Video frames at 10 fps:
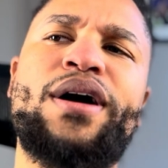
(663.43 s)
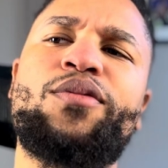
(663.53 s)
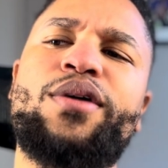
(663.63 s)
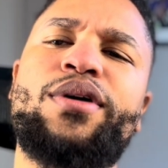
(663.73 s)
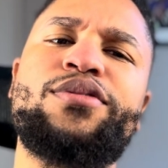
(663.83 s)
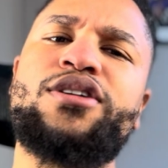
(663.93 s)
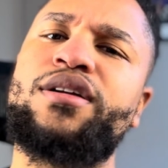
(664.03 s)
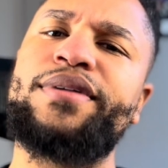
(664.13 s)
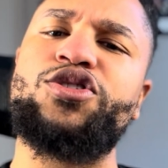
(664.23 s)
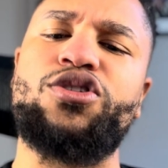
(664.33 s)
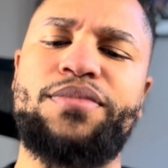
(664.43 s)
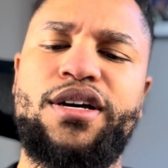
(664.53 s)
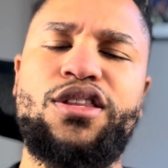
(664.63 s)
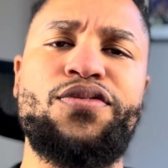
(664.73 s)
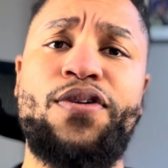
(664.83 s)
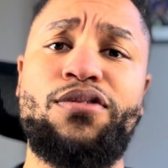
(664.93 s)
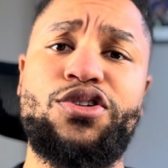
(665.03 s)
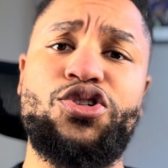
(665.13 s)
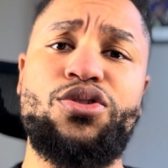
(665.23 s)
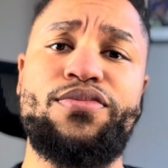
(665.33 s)
by the way, while we're talking about zoom, the phone
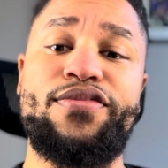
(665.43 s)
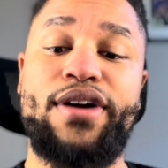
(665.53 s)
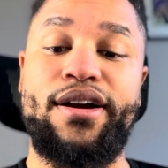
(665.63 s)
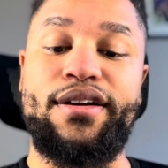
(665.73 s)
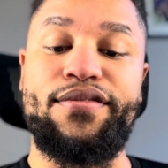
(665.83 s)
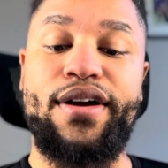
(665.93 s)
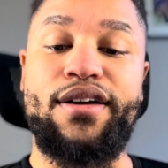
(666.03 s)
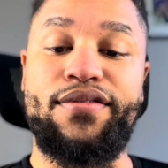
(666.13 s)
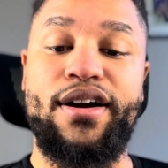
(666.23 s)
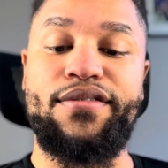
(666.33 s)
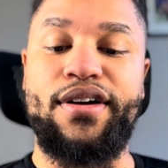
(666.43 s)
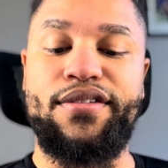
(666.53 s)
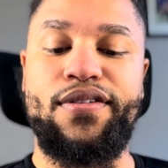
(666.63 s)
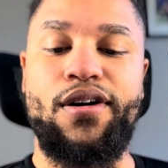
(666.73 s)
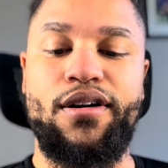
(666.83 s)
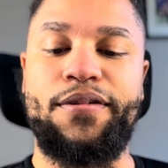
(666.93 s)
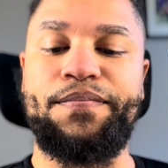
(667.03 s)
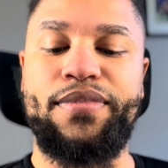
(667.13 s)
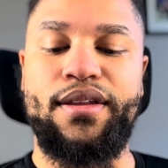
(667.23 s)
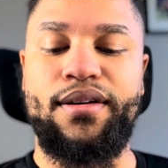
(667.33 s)
can zoom very, very, very, very far.
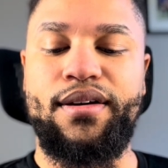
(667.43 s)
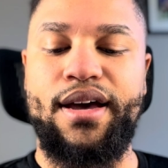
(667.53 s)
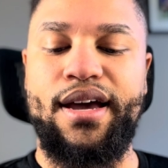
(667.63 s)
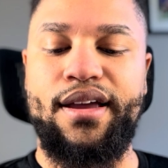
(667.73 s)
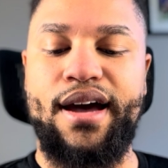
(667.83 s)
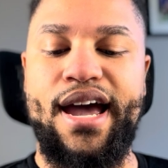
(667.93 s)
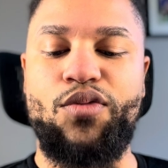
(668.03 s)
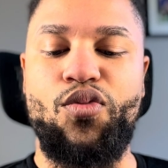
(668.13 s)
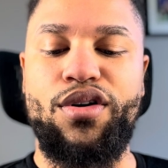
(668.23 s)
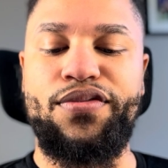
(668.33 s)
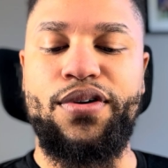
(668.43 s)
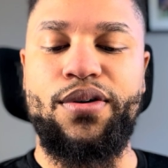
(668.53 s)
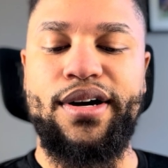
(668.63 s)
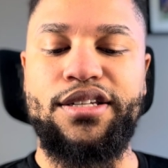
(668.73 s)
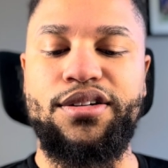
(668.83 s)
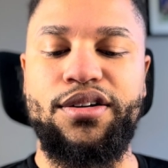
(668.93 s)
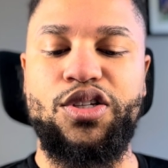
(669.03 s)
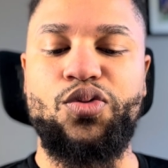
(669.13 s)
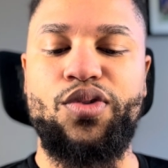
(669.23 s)
And I had one photo I took to